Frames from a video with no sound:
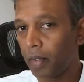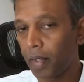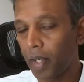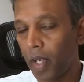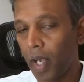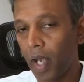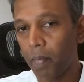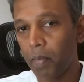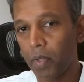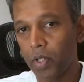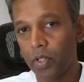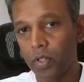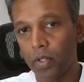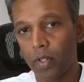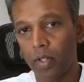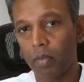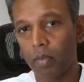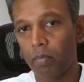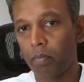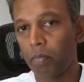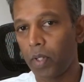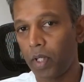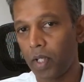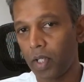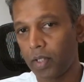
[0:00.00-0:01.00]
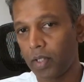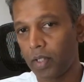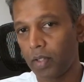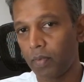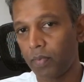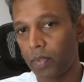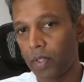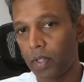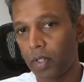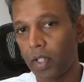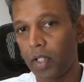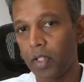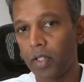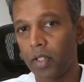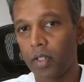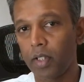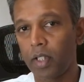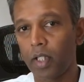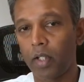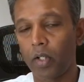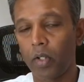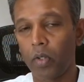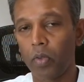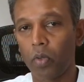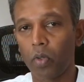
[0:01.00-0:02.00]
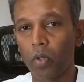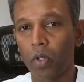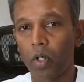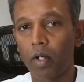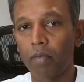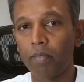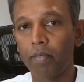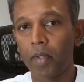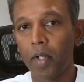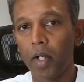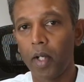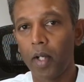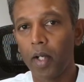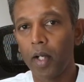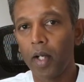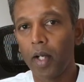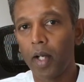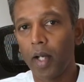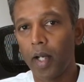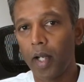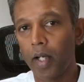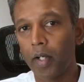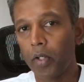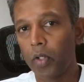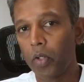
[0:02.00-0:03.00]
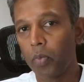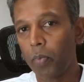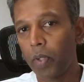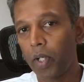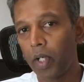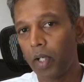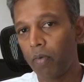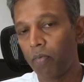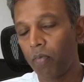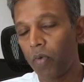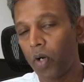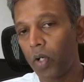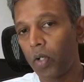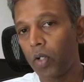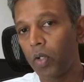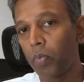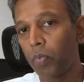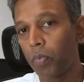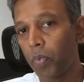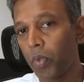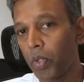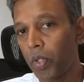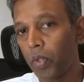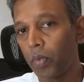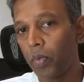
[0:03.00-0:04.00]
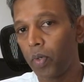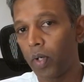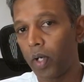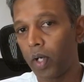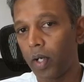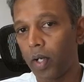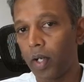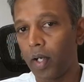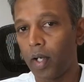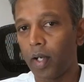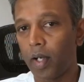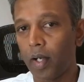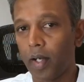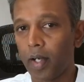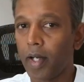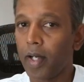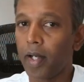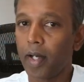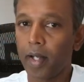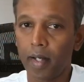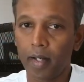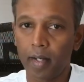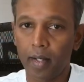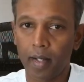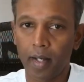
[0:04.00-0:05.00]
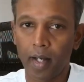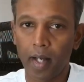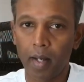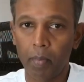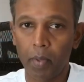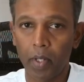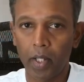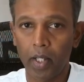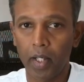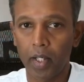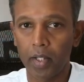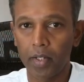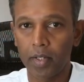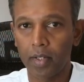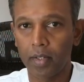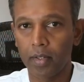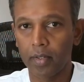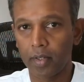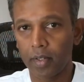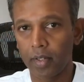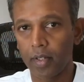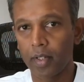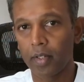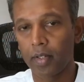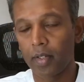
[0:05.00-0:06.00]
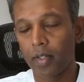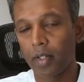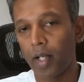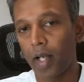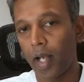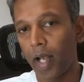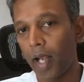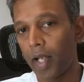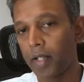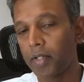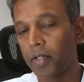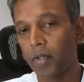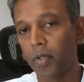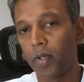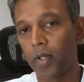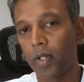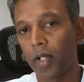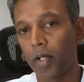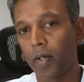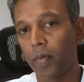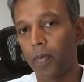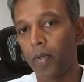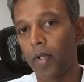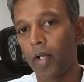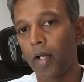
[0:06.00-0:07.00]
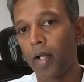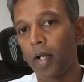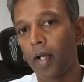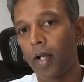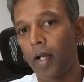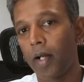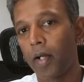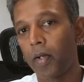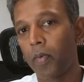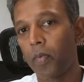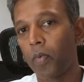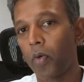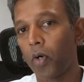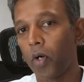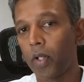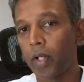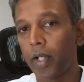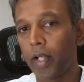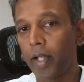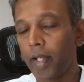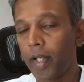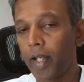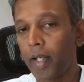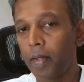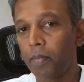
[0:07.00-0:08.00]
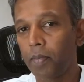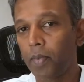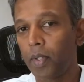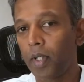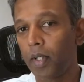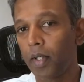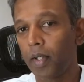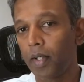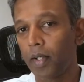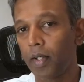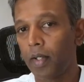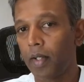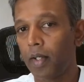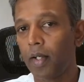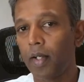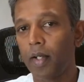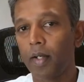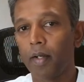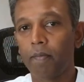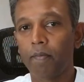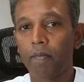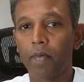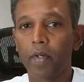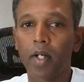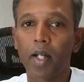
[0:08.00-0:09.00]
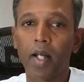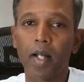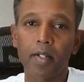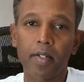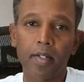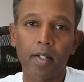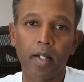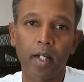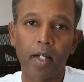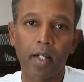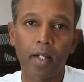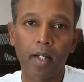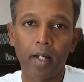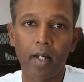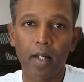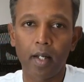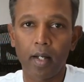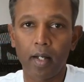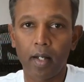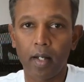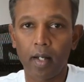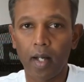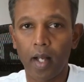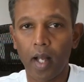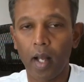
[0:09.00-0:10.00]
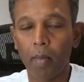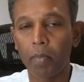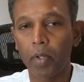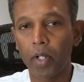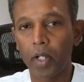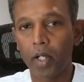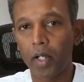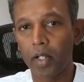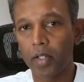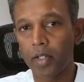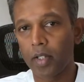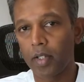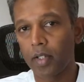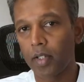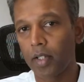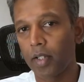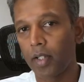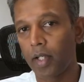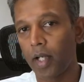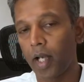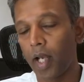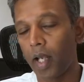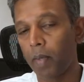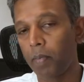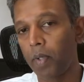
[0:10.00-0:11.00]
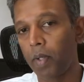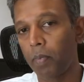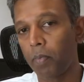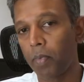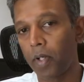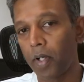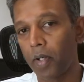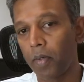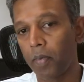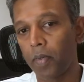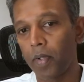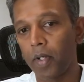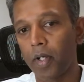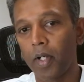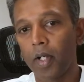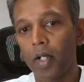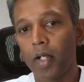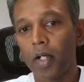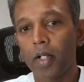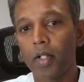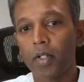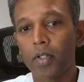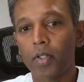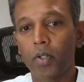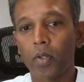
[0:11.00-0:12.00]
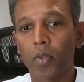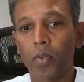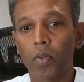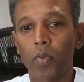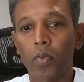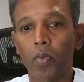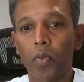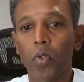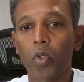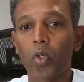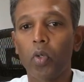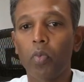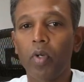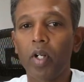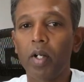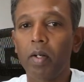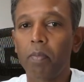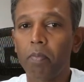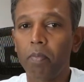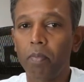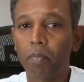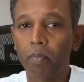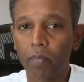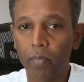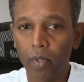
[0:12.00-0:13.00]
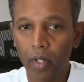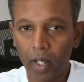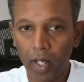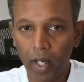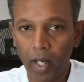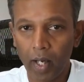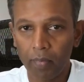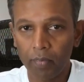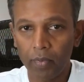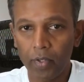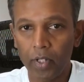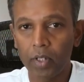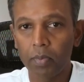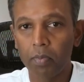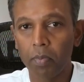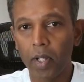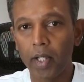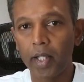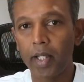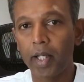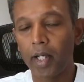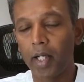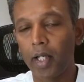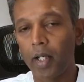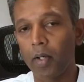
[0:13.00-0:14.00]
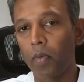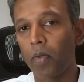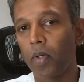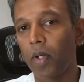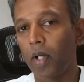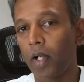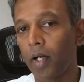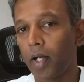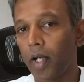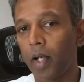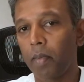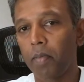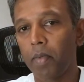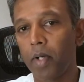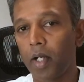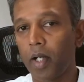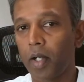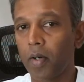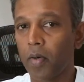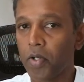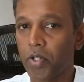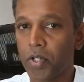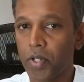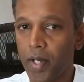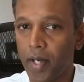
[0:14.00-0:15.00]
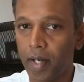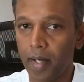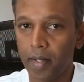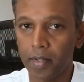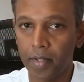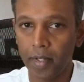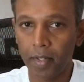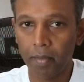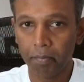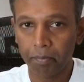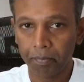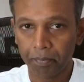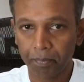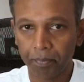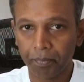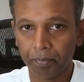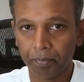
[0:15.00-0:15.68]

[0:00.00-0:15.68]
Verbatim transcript: Amazon because of the reason that you know of, and you may want to put your uh, retail application in Azure Cloud, and you want to keep the finance related uh, application in IBM Cloud, so you will have this multi-cloud or hybrid cloud strategy.